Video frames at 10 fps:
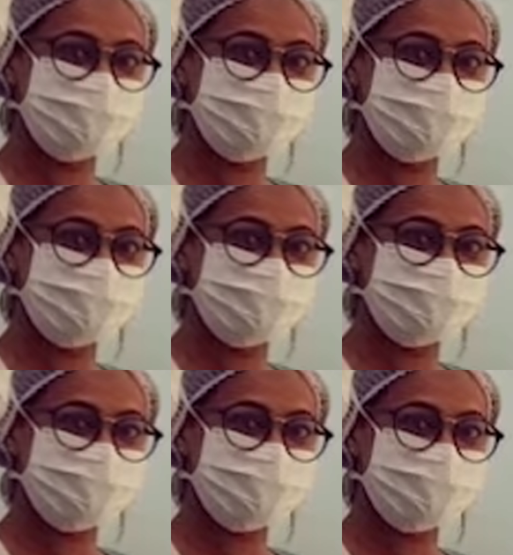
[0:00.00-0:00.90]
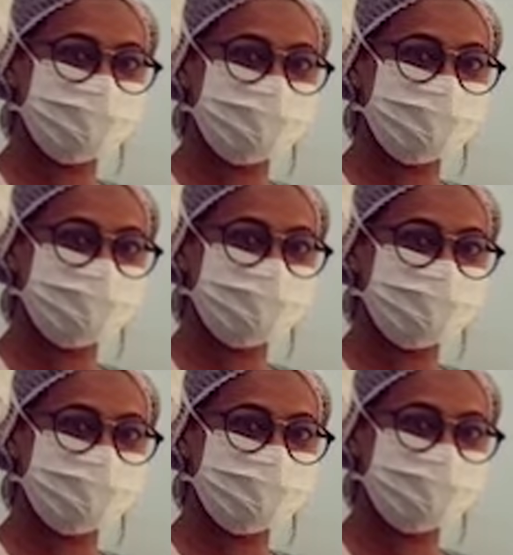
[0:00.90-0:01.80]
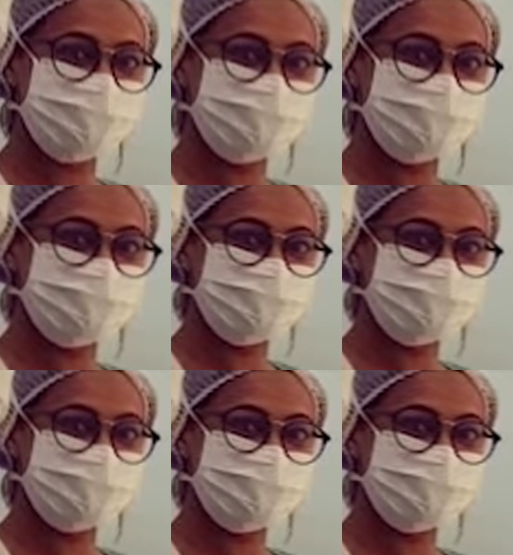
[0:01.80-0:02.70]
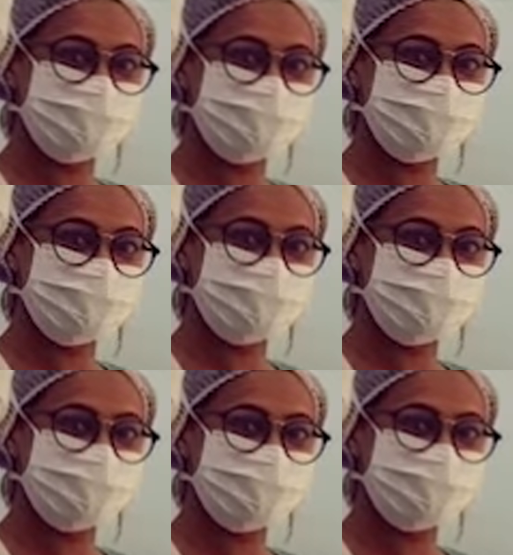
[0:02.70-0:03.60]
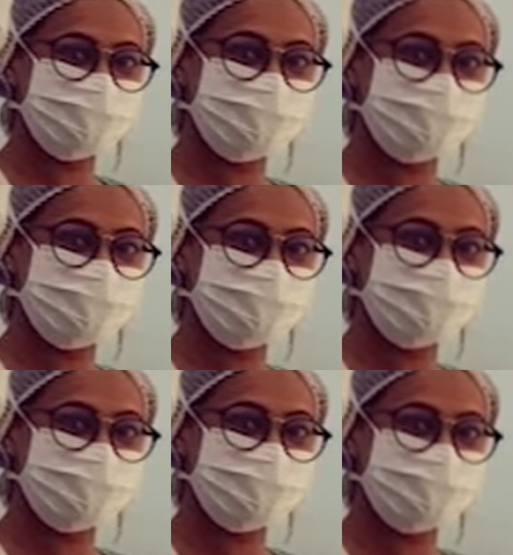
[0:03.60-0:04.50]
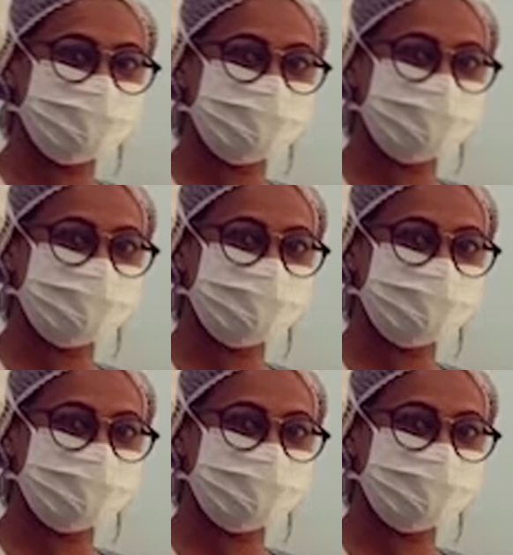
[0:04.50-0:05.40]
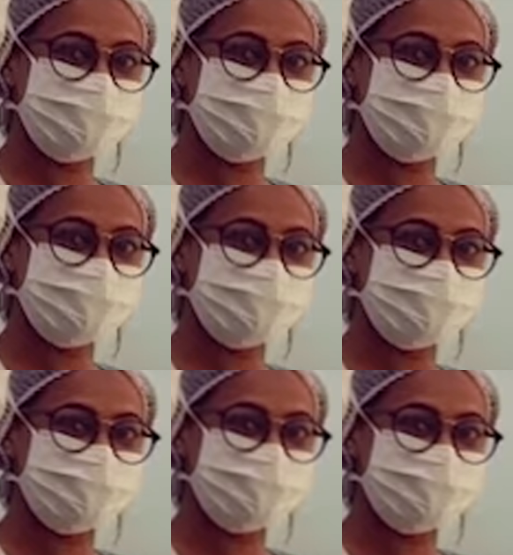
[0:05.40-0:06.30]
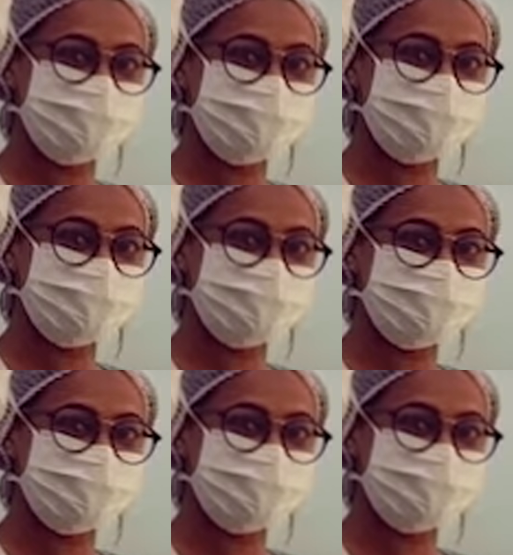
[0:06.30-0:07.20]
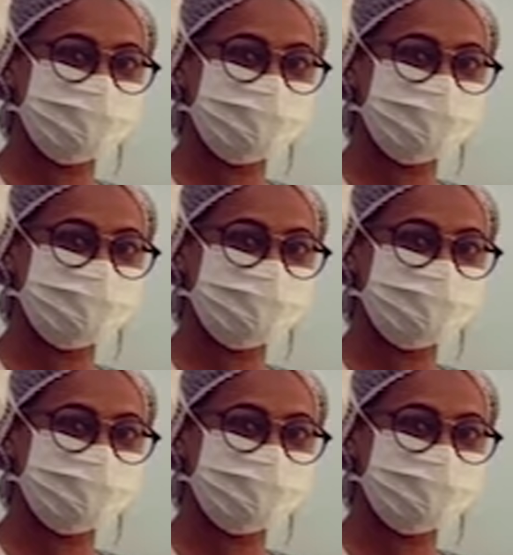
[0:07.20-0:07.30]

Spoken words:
[no speech]